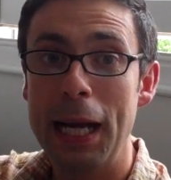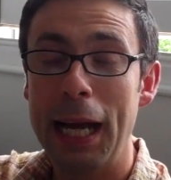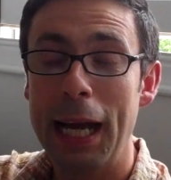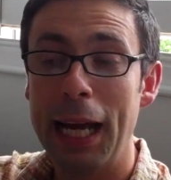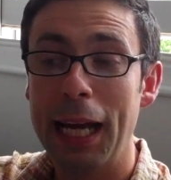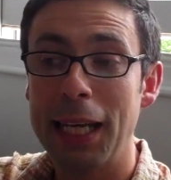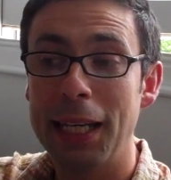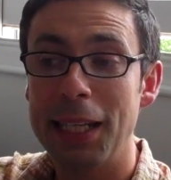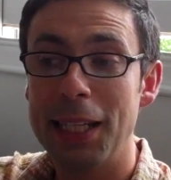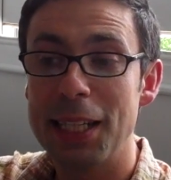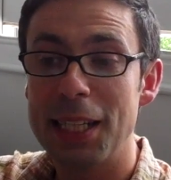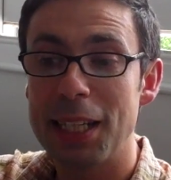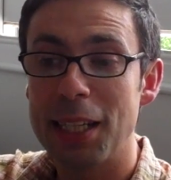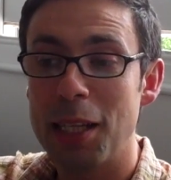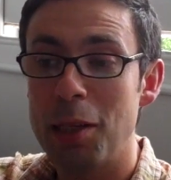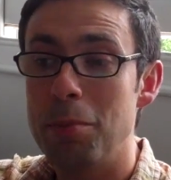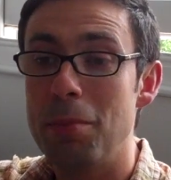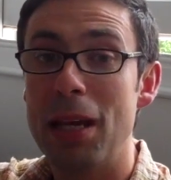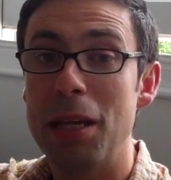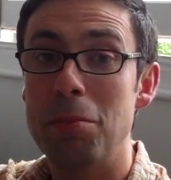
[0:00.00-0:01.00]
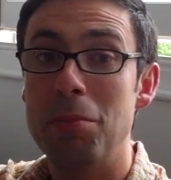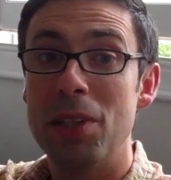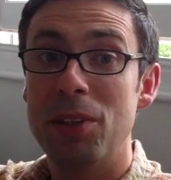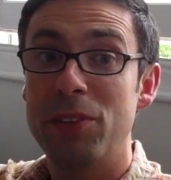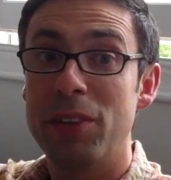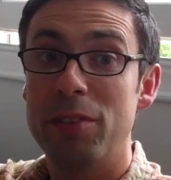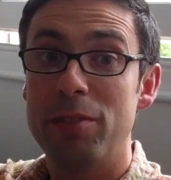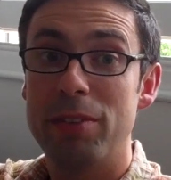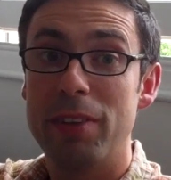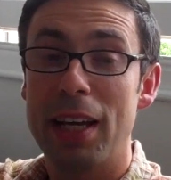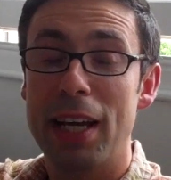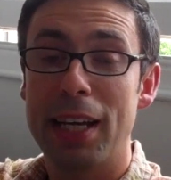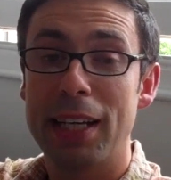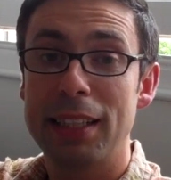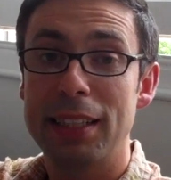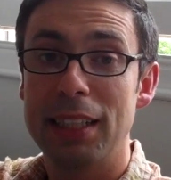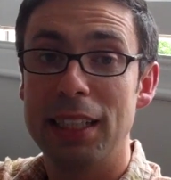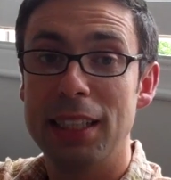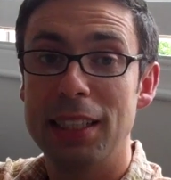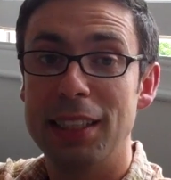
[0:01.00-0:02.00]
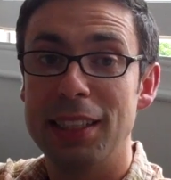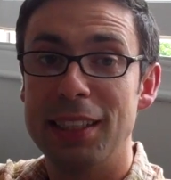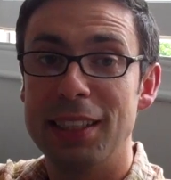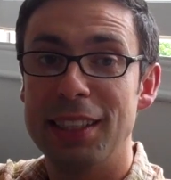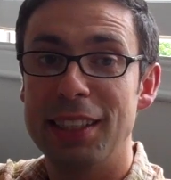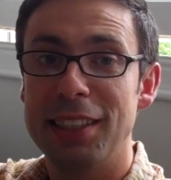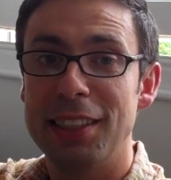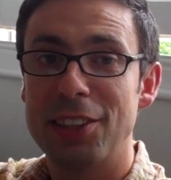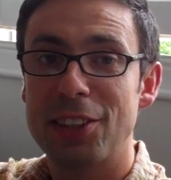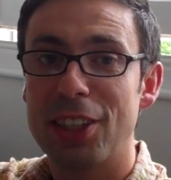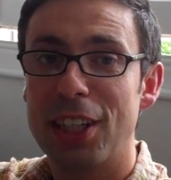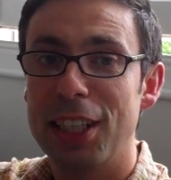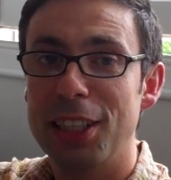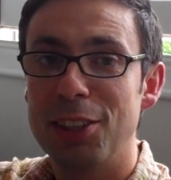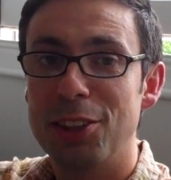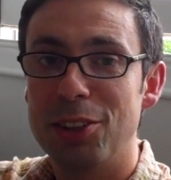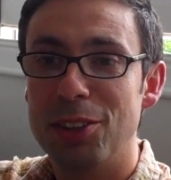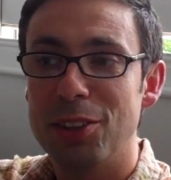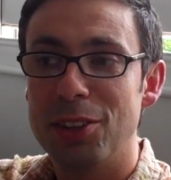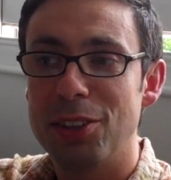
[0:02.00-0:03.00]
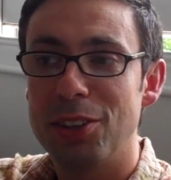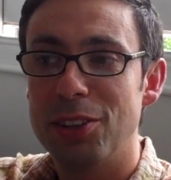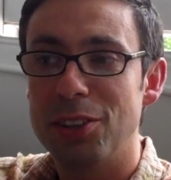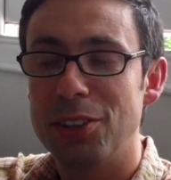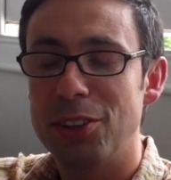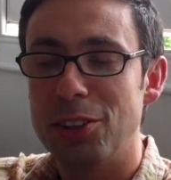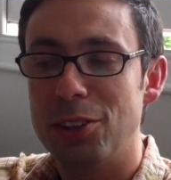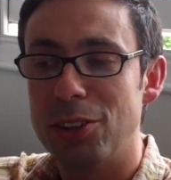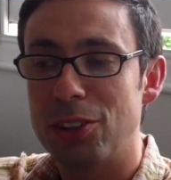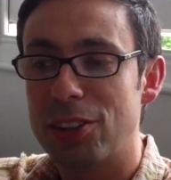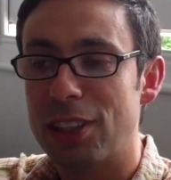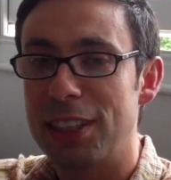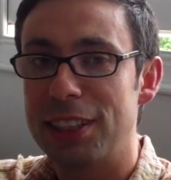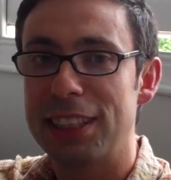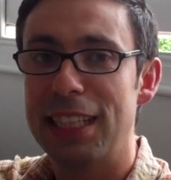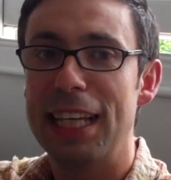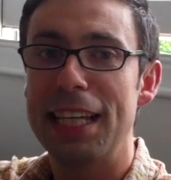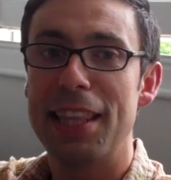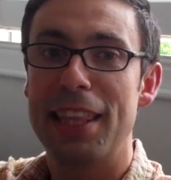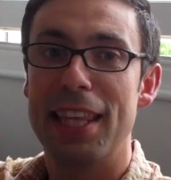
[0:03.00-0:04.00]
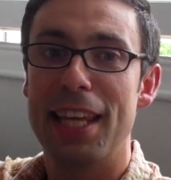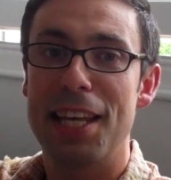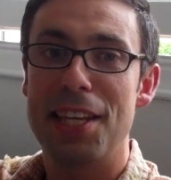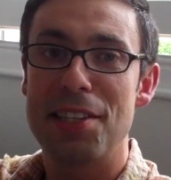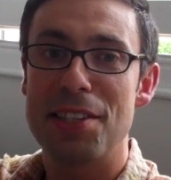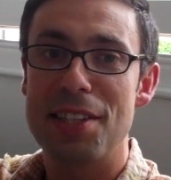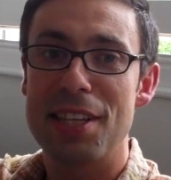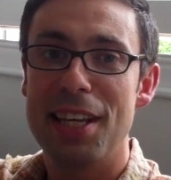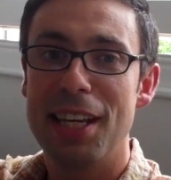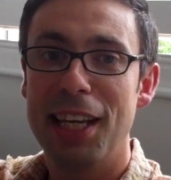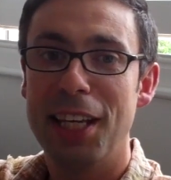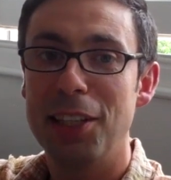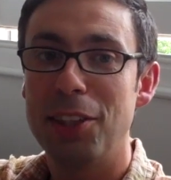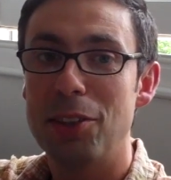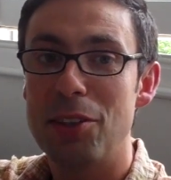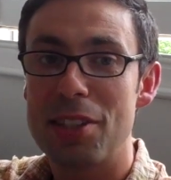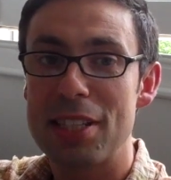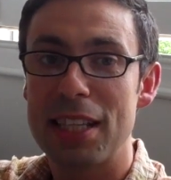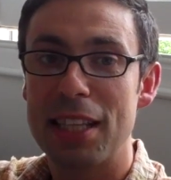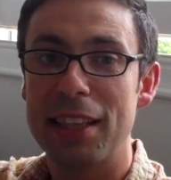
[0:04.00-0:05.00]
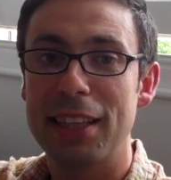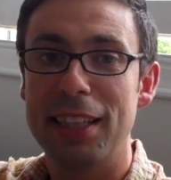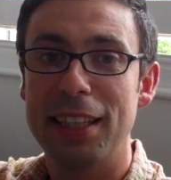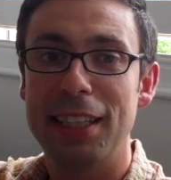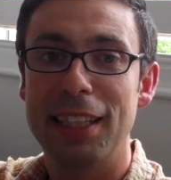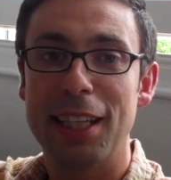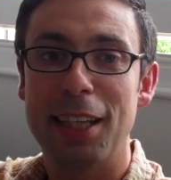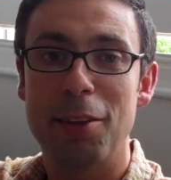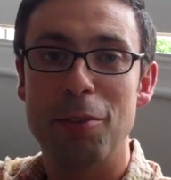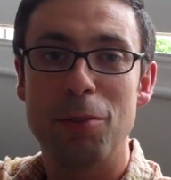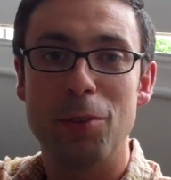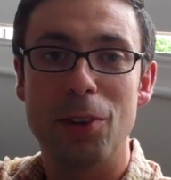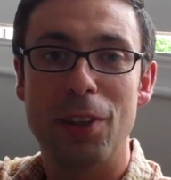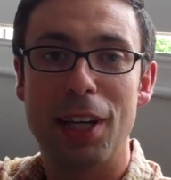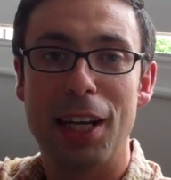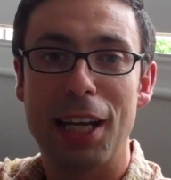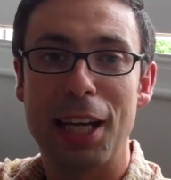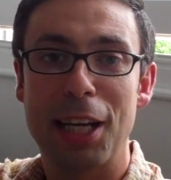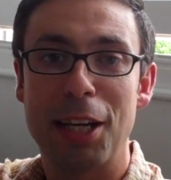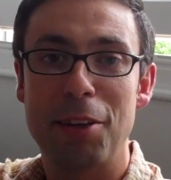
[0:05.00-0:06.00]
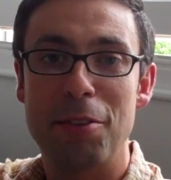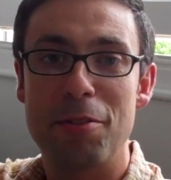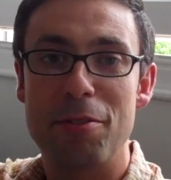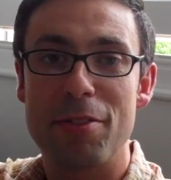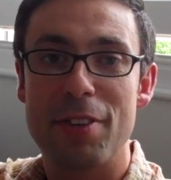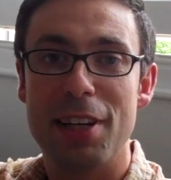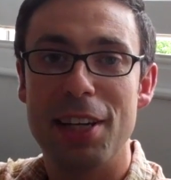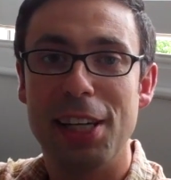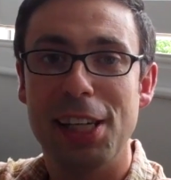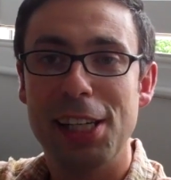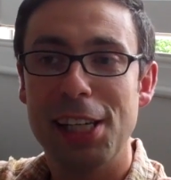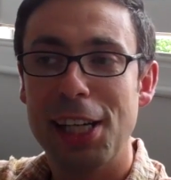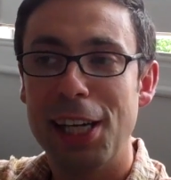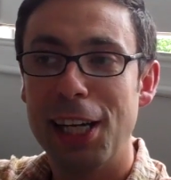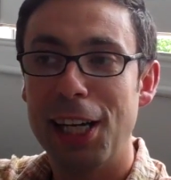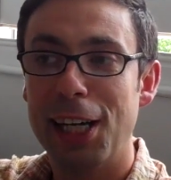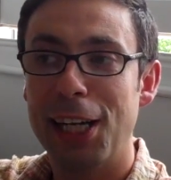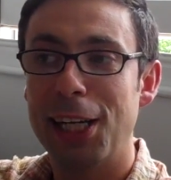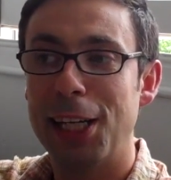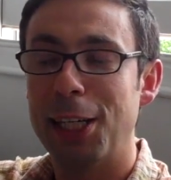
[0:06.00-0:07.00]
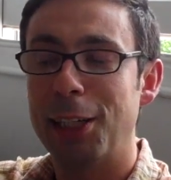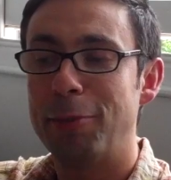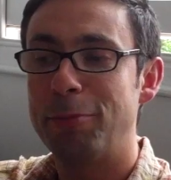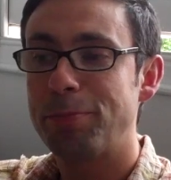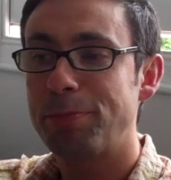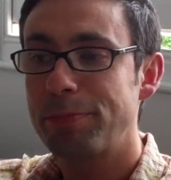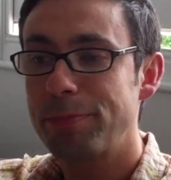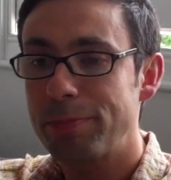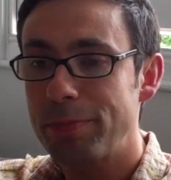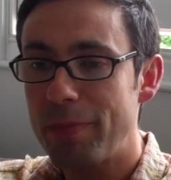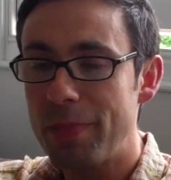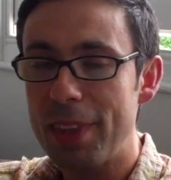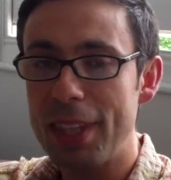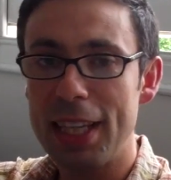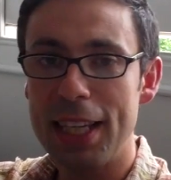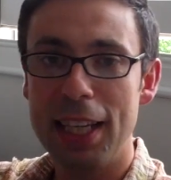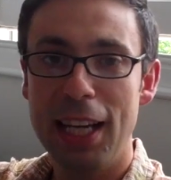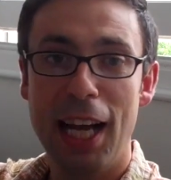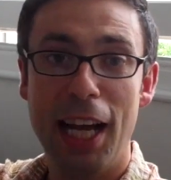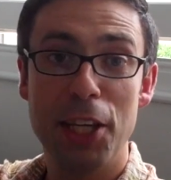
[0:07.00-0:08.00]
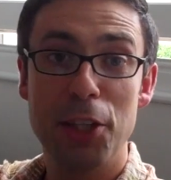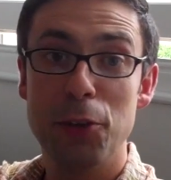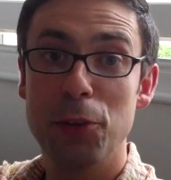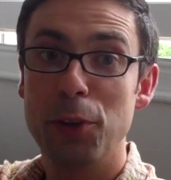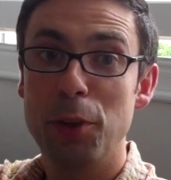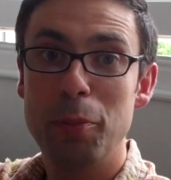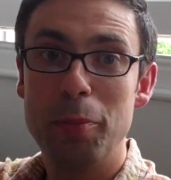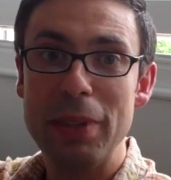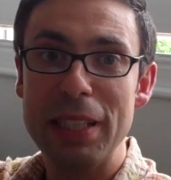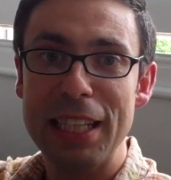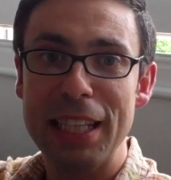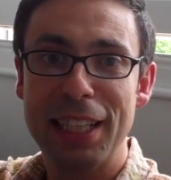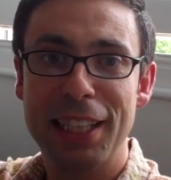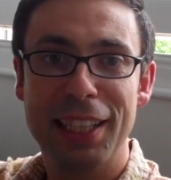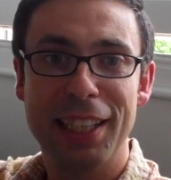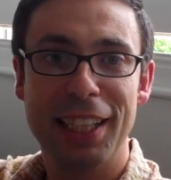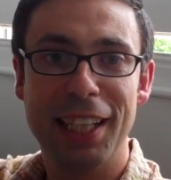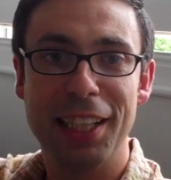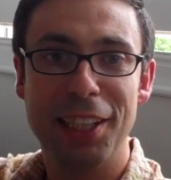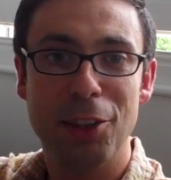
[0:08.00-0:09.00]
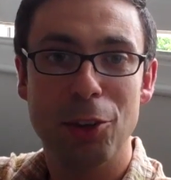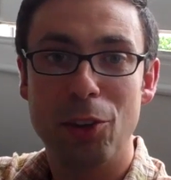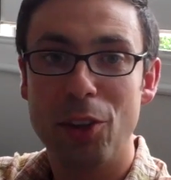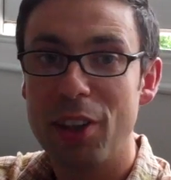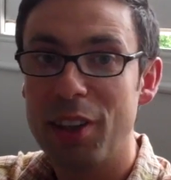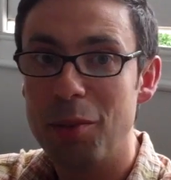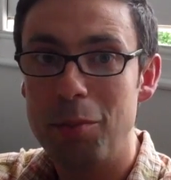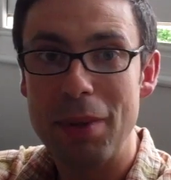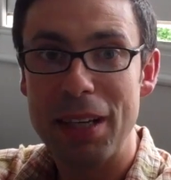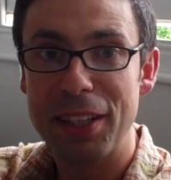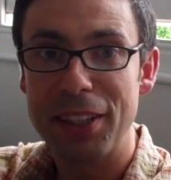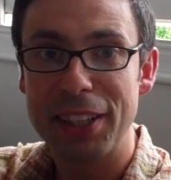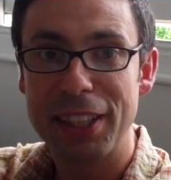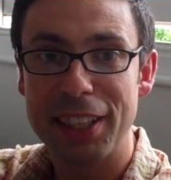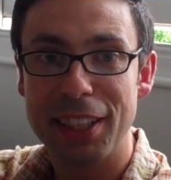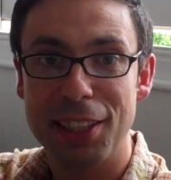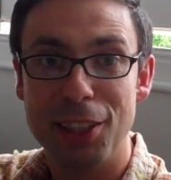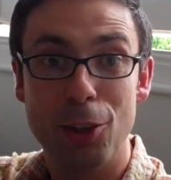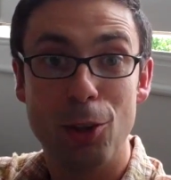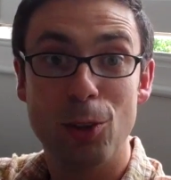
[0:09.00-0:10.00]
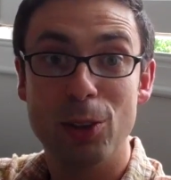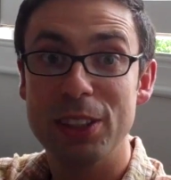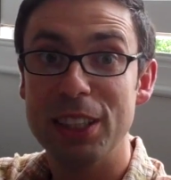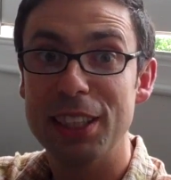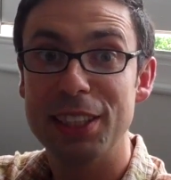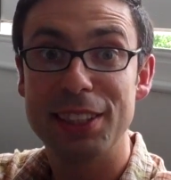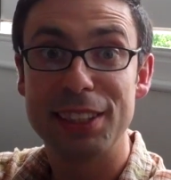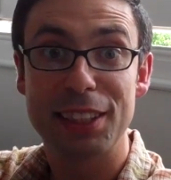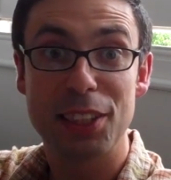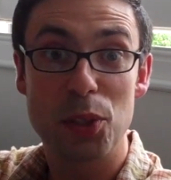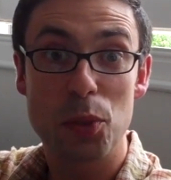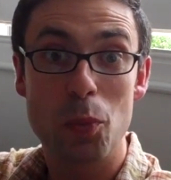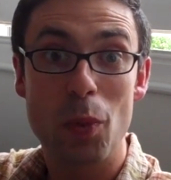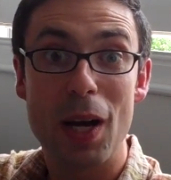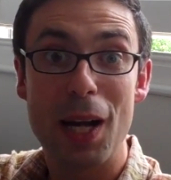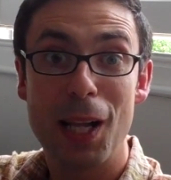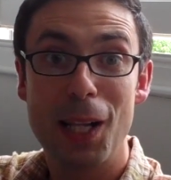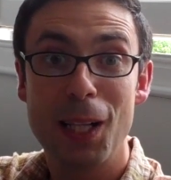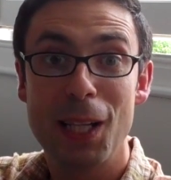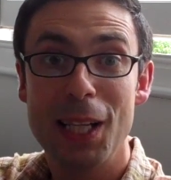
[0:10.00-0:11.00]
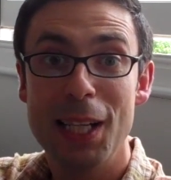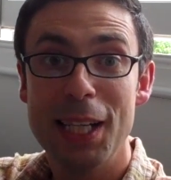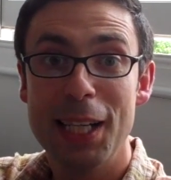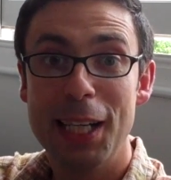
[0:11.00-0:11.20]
And it made me reflect and try to translate this into something that would have a European and North American audience as well.